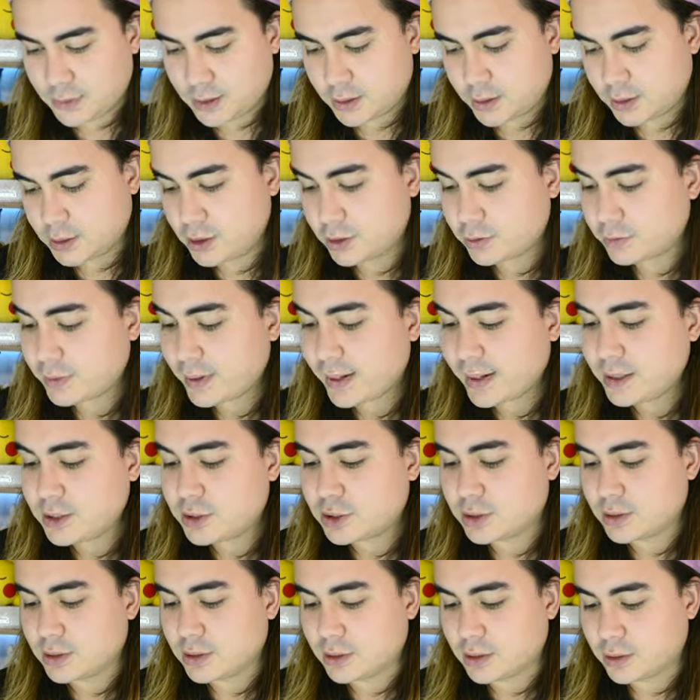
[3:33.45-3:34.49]

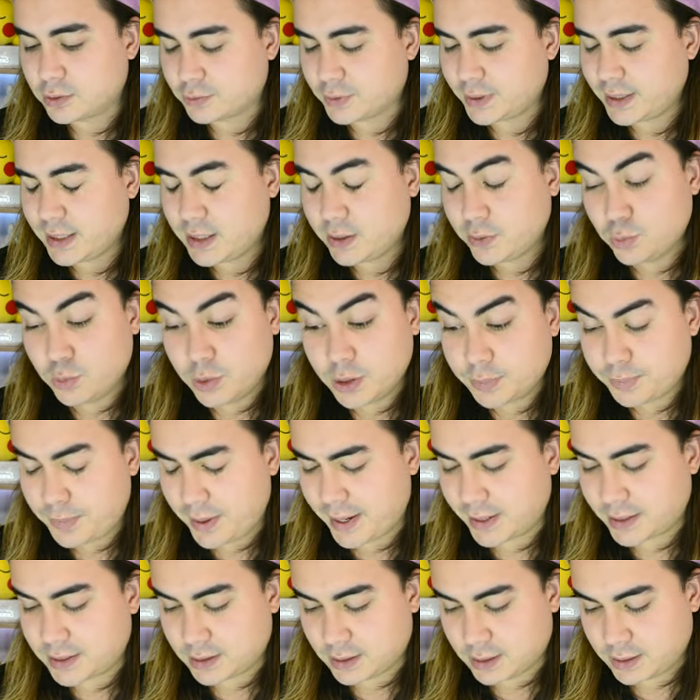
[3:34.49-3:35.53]
Eurasian Green
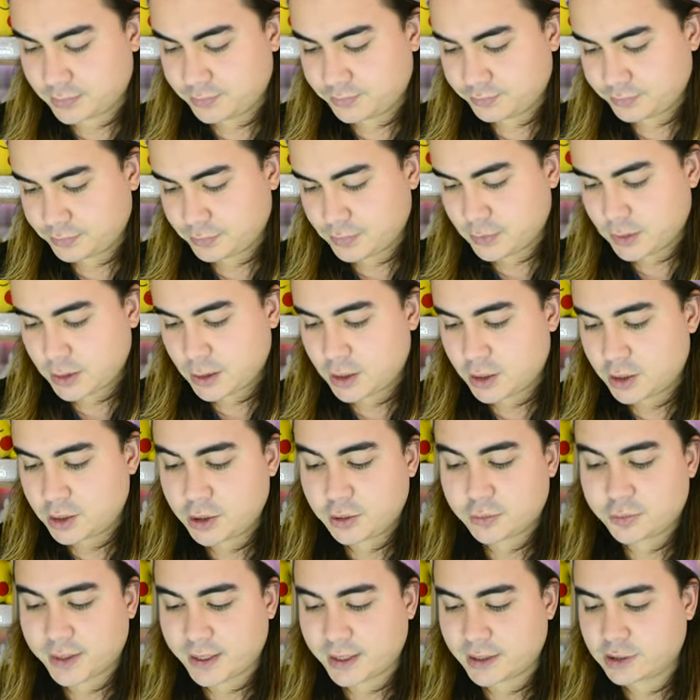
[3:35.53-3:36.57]
Woodpecker,
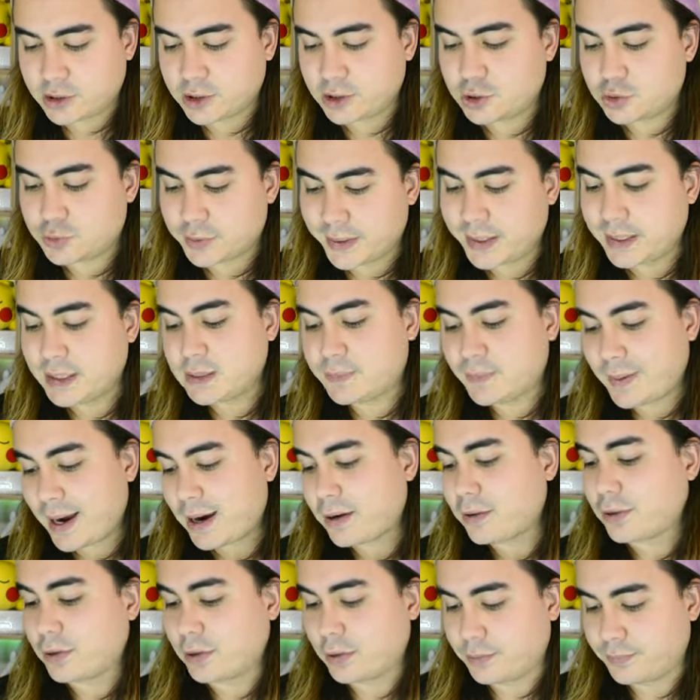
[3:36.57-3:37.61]
Eurasian Tree
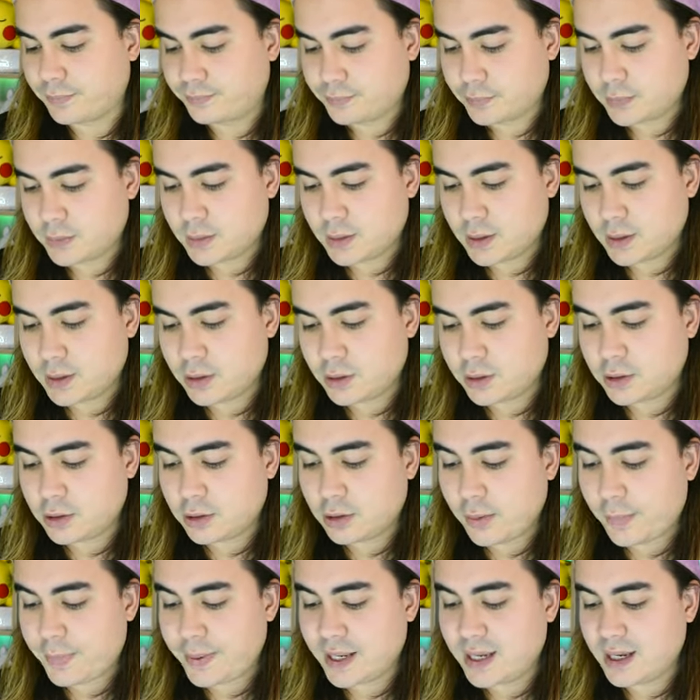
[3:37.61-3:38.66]
Sparrow,
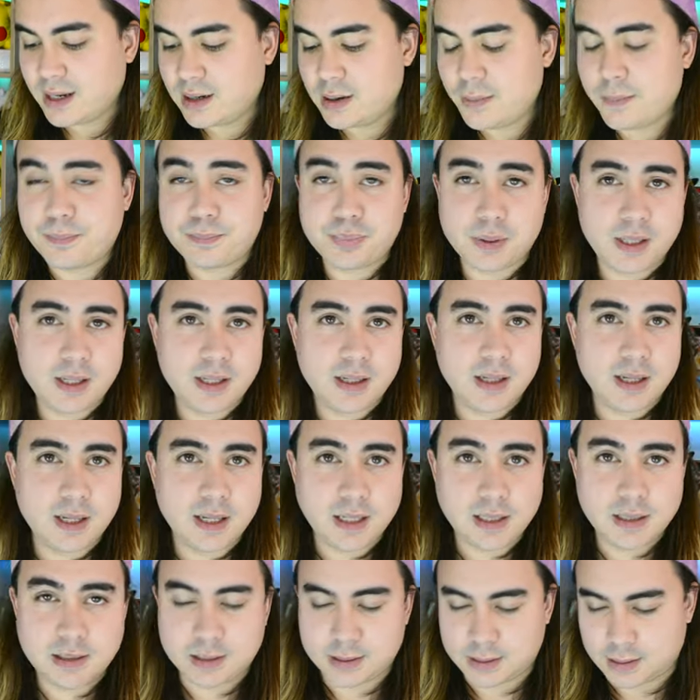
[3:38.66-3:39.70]
European Bee
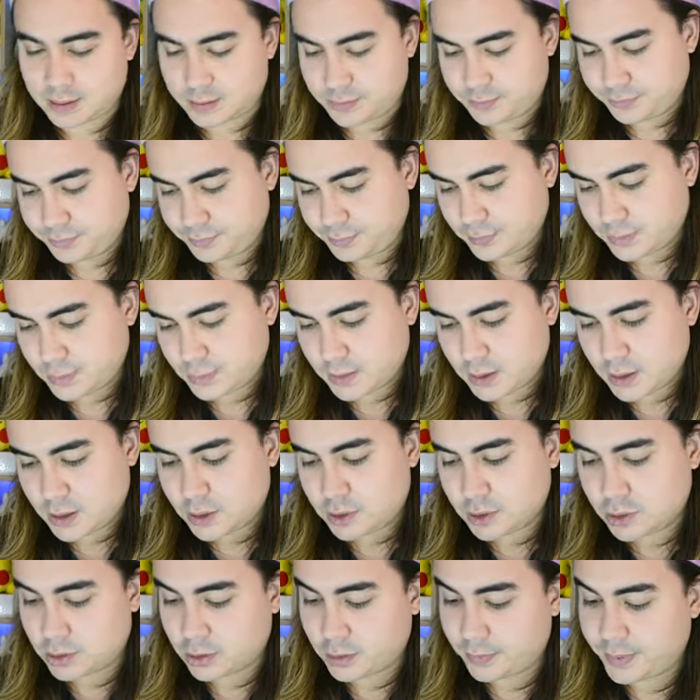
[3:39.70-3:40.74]
Eater,
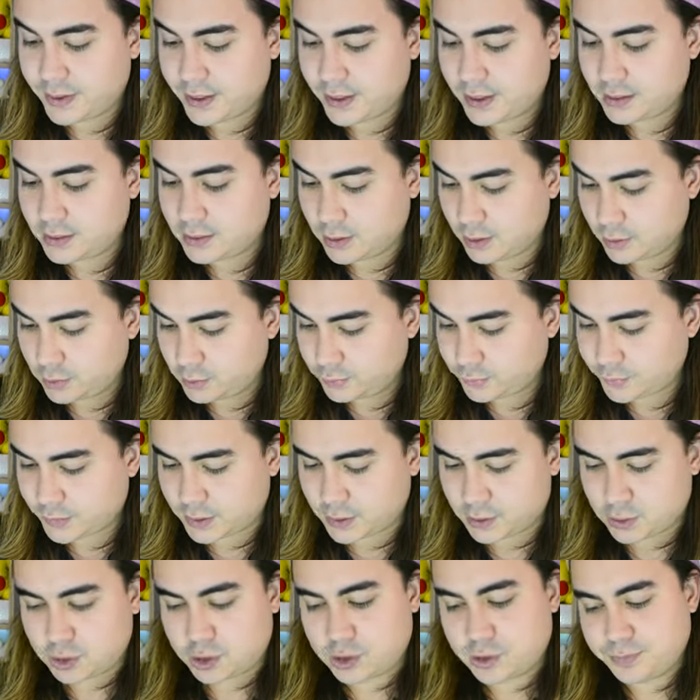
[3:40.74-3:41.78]
European
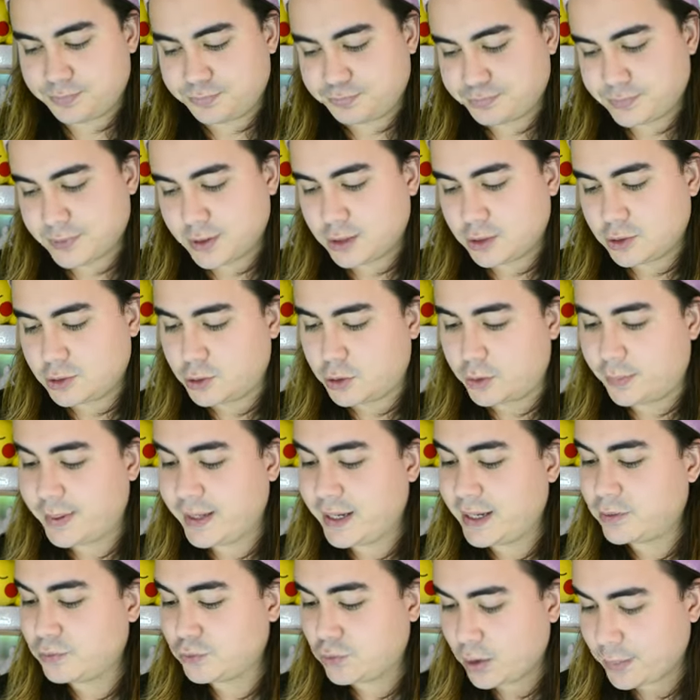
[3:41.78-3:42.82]
Goldfinch,
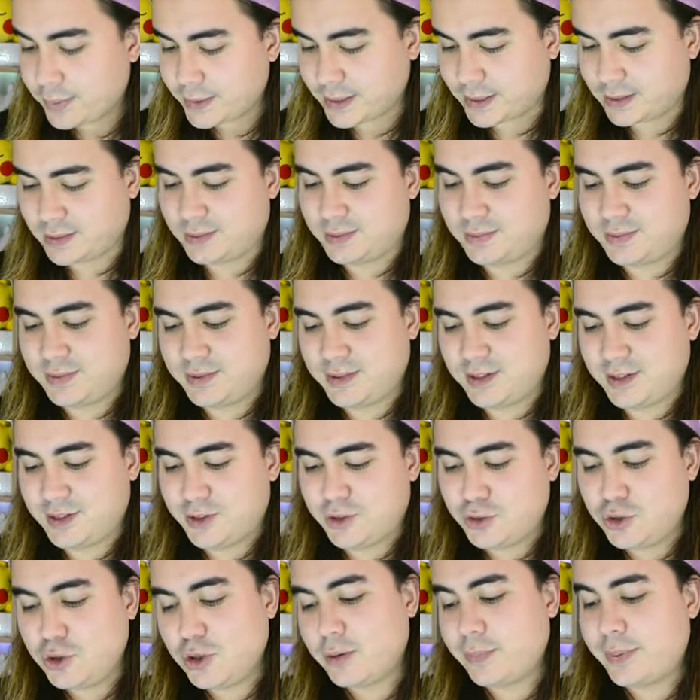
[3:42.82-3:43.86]
European Robin,
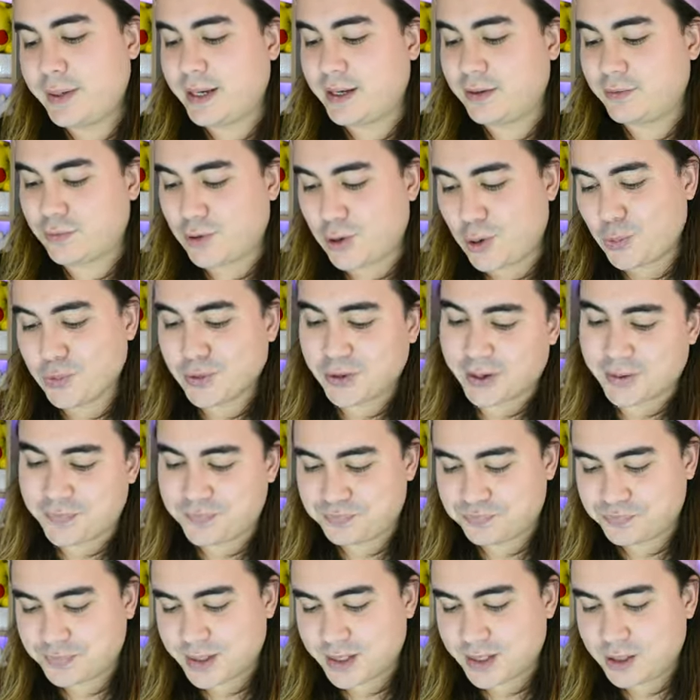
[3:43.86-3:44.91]
European Roller,
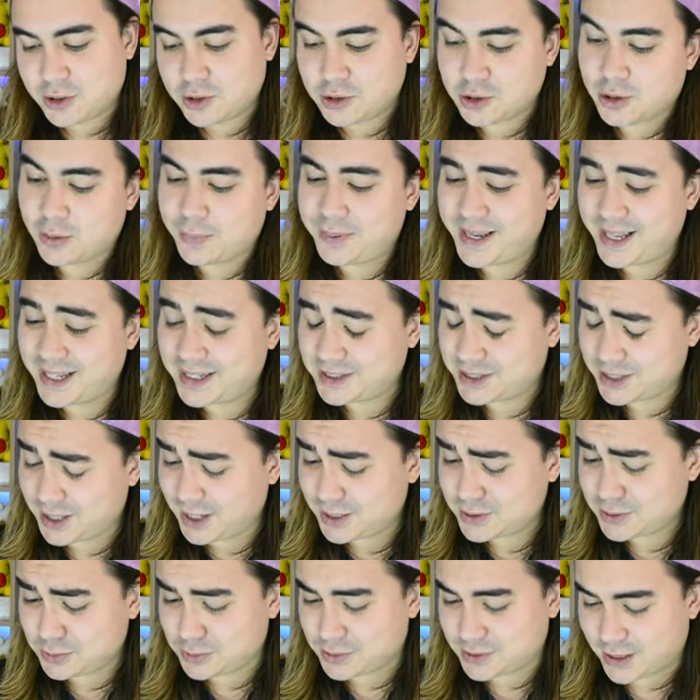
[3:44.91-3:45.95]
European
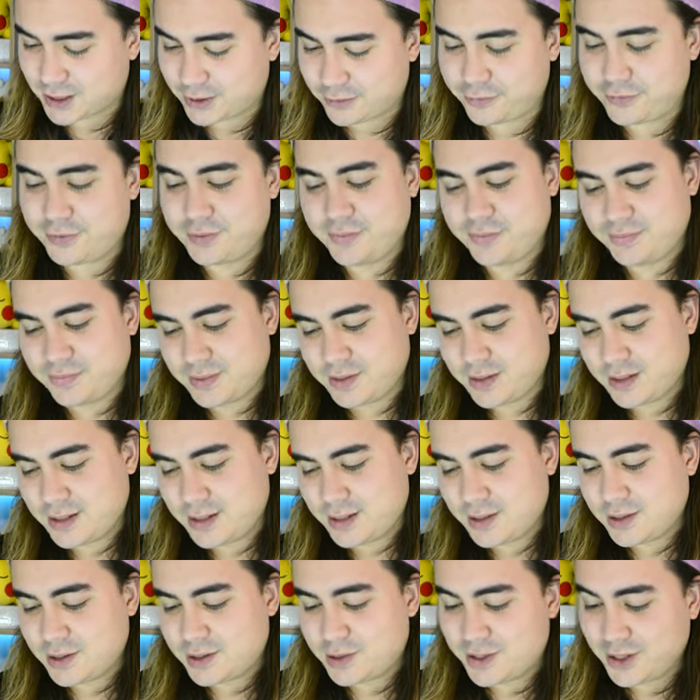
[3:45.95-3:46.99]
Turtle Dove,
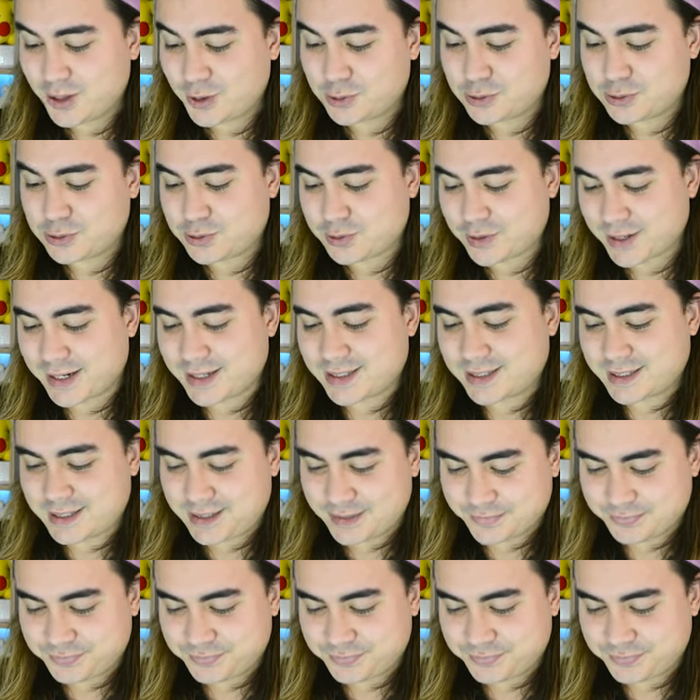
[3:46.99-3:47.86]
Goldcrest,